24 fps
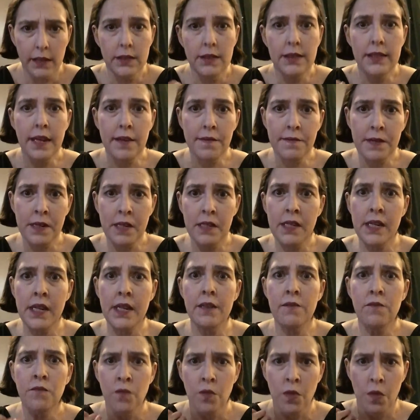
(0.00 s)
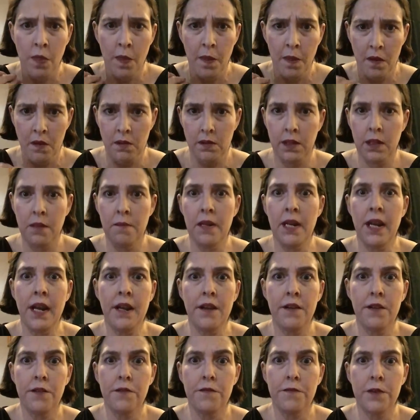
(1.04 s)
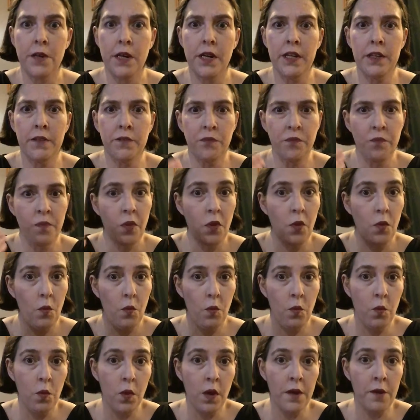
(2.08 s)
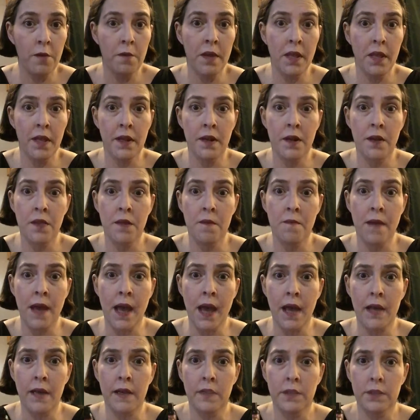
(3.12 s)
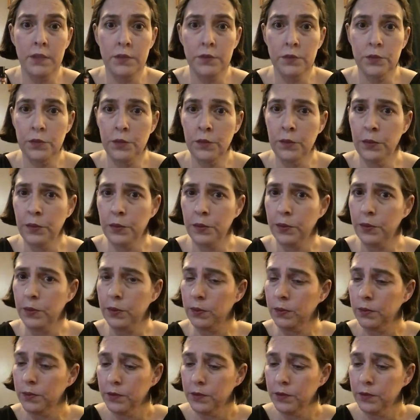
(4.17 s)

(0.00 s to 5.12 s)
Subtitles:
definitely lemonade in the front, watermelon on the back. Oof.